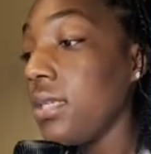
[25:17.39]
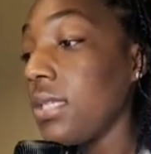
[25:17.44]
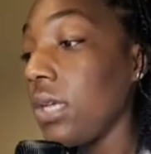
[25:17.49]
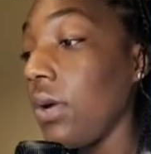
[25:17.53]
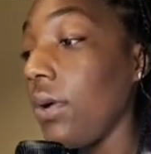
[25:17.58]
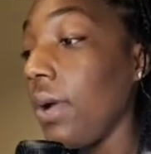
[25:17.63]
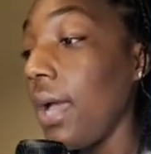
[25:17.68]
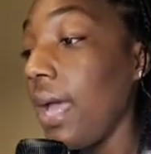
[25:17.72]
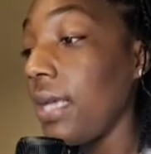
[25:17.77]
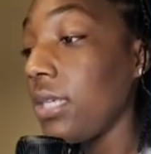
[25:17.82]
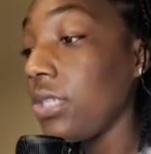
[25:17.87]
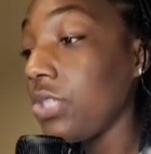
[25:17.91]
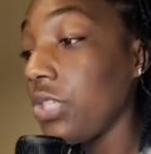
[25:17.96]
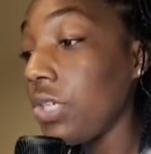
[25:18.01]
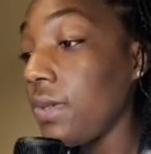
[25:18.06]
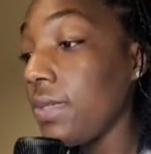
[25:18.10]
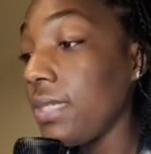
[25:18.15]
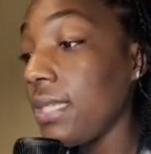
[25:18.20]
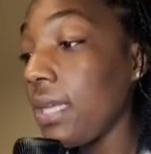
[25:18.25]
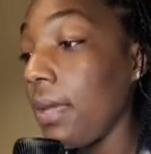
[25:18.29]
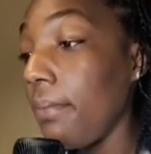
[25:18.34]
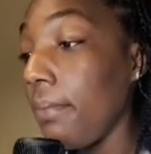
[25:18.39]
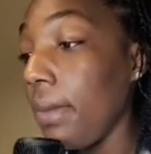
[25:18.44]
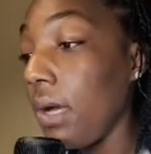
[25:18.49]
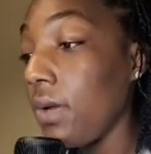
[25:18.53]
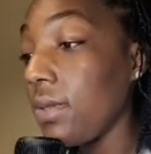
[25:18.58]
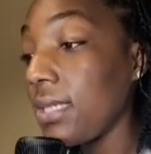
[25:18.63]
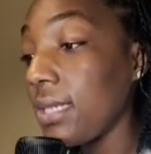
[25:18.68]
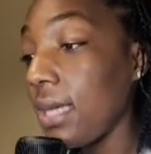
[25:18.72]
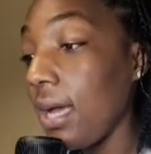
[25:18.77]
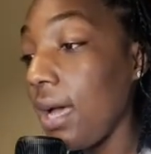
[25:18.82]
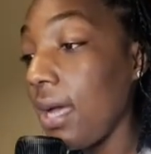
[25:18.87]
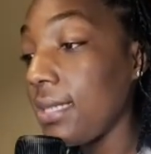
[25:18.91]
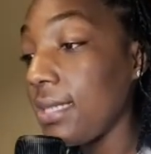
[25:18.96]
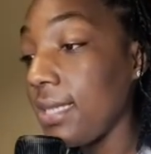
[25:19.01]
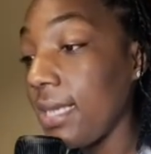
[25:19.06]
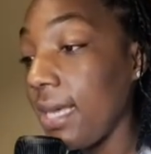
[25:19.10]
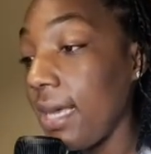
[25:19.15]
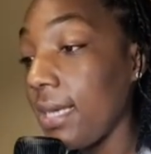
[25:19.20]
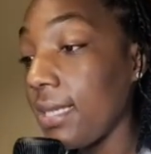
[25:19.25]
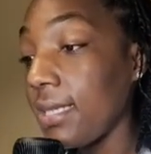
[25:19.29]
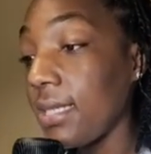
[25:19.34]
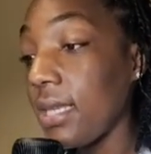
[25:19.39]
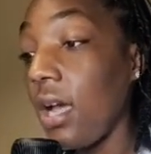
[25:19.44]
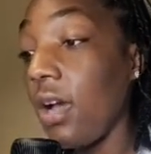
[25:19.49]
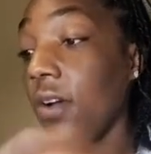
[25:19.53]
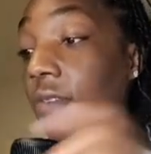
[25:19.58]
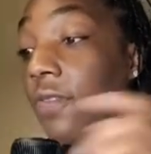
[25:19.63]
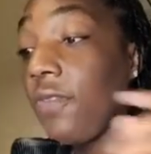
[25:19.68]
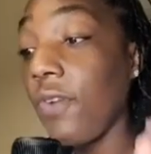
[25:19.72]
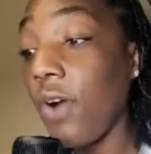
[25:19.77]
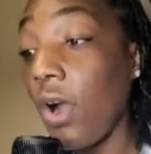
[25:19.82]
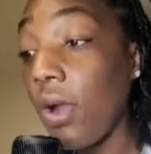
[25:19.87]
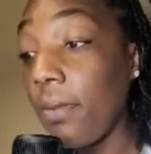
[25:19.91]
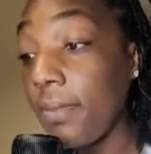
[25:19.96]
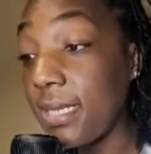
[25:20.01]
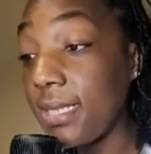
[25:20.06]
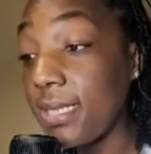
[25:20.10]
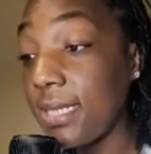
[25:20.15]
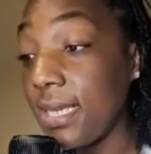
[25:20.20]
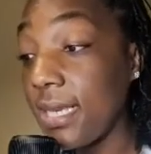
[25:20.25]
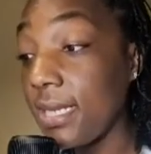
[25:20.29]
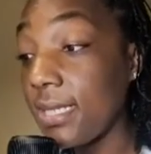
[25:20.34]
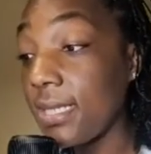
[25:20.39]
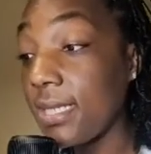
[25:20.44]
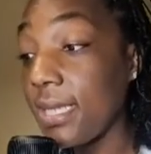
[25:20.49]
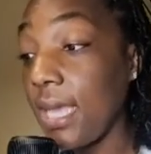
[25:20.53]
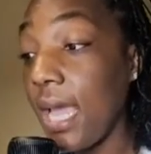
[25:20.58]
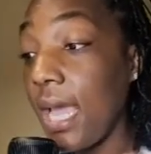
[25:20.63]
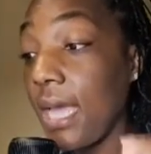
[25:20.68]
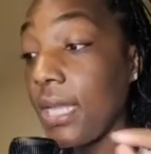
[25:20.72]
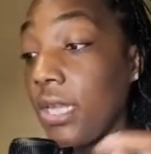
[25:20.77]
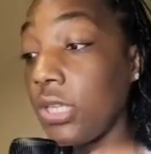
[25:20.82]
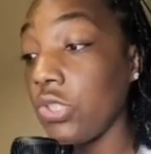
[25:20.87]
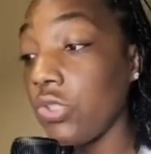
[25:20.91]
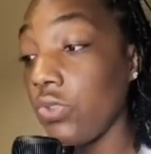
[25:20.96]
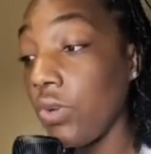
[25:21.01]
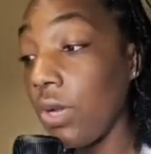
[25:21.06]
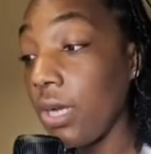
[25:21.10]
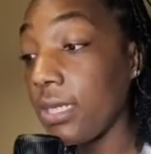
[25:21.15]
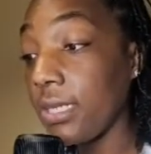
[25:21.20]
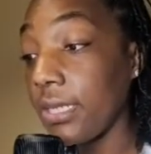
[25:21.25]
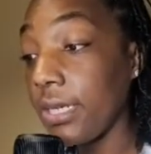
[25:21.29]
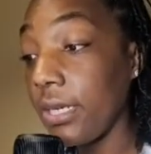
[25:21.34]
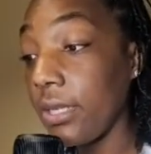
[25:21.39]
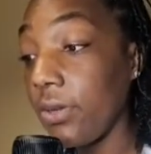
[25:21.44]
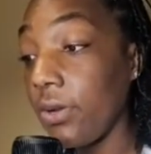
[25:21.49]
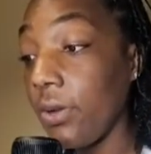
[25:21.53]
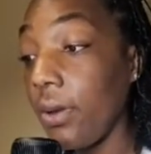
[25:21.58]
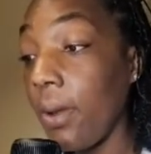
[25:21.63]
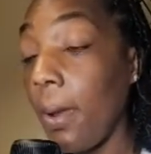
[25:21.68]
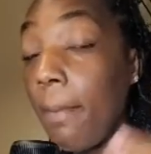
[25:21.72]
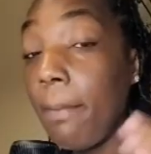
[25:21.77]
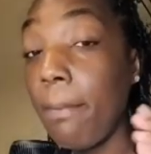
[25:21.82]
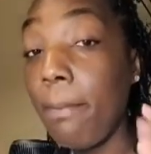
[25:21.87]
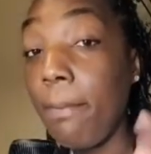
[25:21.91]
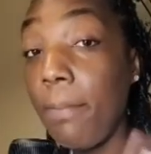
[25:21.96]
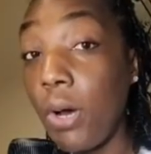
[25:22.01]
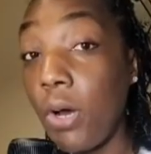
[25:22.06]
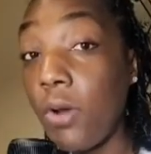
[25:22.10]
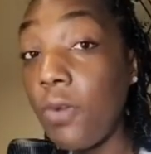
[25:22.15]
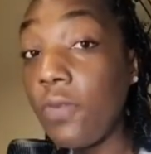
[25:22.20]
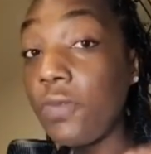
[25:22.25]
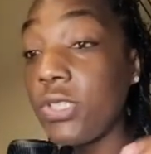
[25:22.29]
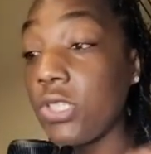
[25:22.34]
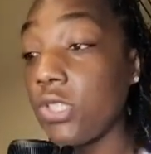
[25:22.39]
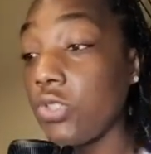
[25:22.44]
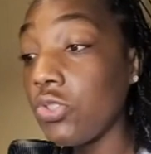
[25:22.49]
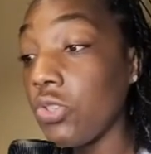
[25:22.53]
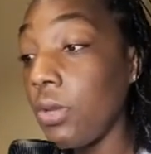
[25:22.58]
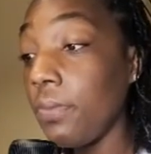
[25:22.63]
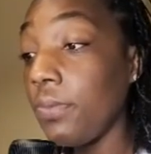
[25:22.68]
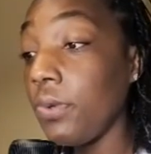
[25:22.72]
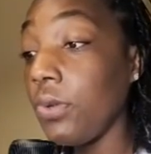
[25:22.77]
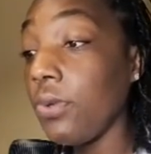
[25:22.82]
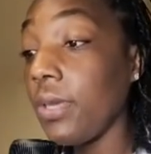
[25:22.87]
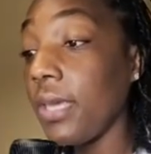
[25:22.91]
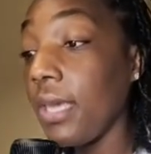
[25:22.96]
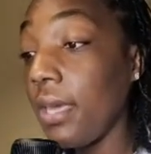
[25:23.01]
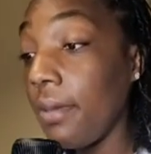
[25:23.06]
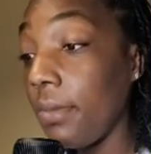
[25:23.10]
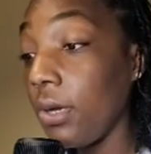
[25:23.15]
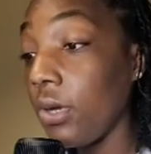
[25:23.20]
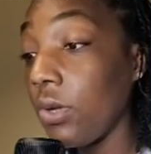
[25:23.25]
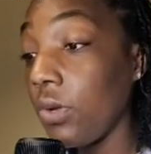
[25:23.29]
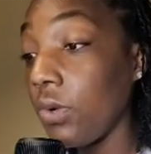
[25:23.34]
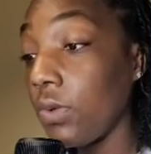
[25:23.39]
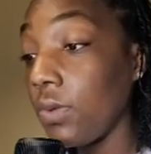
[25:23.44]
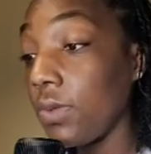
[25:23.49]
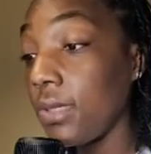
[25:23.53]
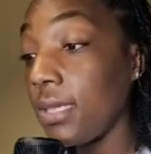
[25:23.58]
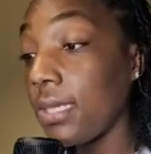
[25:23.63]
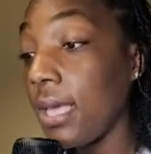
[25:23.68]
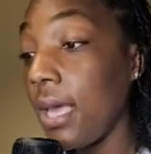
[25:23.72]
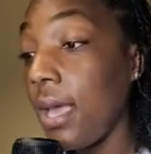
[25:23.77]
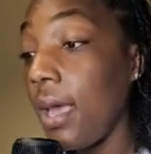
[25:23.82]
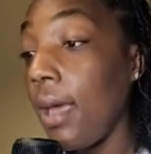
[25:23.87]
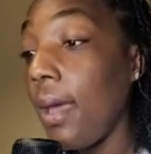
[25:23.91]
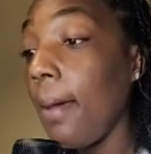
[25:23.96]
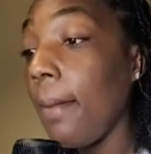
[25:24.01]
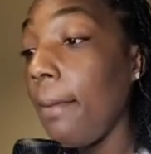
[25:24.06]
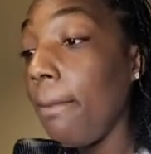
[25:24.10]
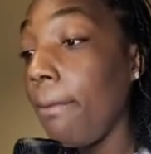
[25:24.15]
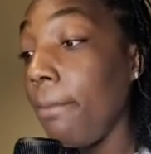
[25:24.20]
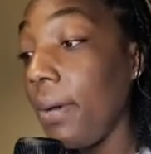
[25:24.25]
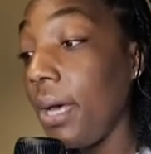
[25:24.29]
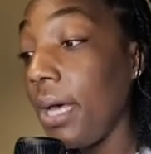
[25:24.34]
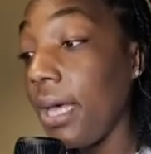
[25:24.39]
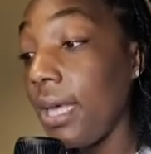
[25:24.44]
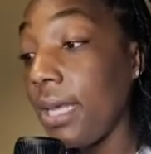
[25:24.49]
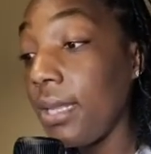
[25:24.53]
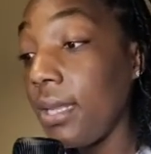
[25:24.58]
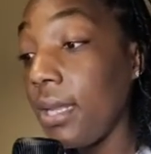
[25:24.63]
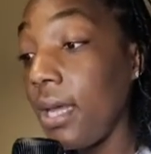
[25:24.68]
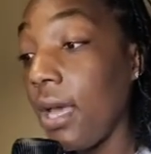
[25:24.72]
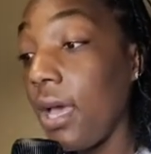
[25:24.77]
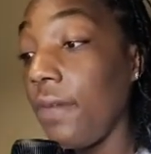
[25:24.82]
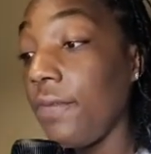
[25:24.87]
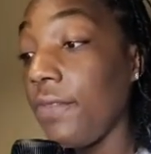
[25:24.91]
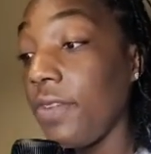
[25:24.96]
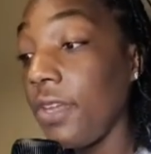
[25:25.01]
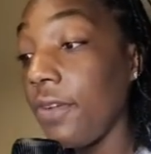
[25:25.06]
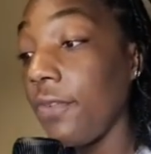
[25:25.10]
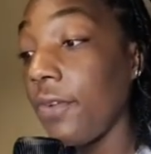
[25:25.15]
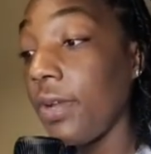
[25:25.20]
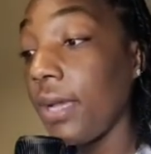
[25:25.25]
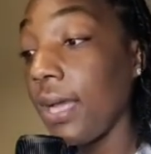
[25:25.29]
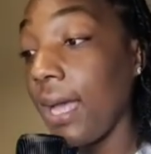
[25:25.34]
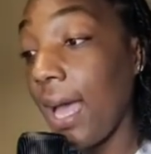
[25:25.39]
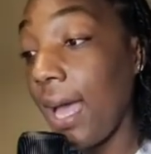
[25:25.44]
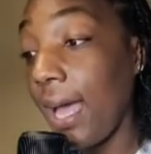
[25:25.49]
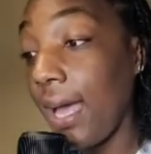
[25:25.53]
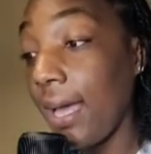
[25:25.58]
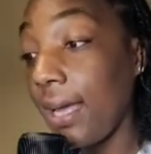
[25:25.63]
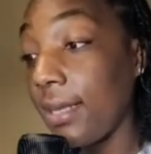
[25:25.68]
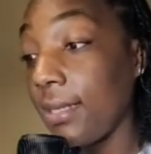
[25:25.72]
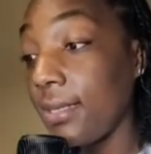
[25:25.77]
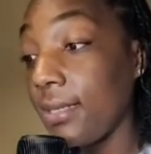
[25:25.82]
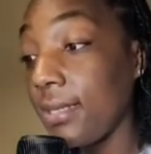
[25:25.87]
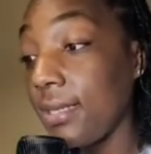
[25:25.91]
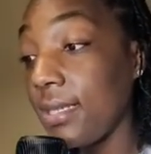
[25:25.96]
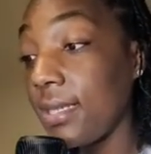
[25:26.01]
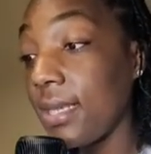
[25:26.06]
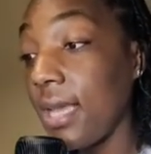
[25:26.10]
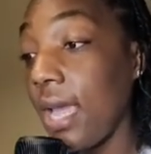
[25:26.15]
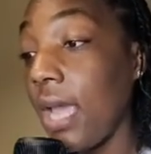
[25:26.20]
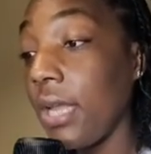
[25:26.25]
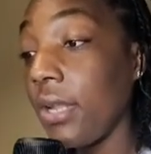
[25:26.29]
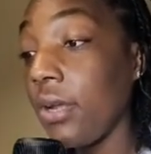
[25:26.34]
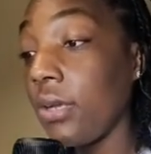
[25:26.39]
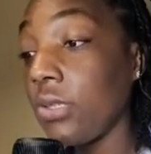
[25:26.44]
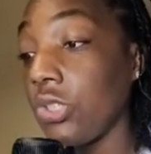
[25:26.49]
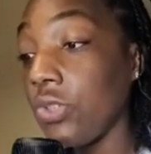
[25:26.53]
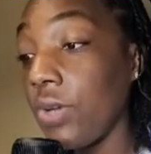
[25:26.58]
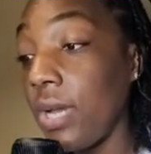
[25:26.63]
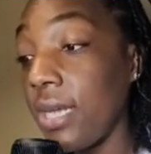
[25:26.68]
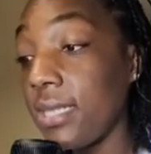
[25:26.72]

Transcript: So as used in most contexts, a pharmacist and a drug dealer both distribute chemicals, but of different kinds and